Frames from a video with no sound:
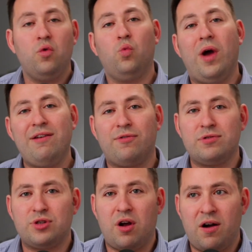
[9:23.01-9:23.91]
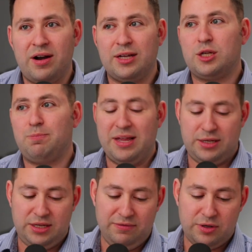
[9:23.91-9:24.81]
Waivers are
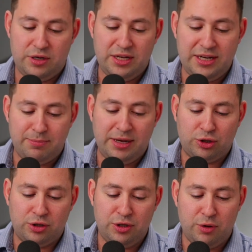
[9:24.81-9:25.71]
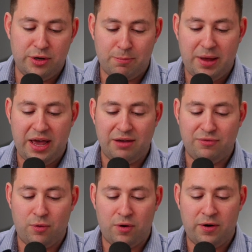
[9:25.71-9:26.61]
expensive, so you need to make sure you know what you're paying
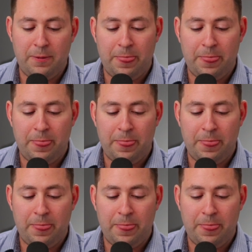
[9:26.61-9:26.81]
for.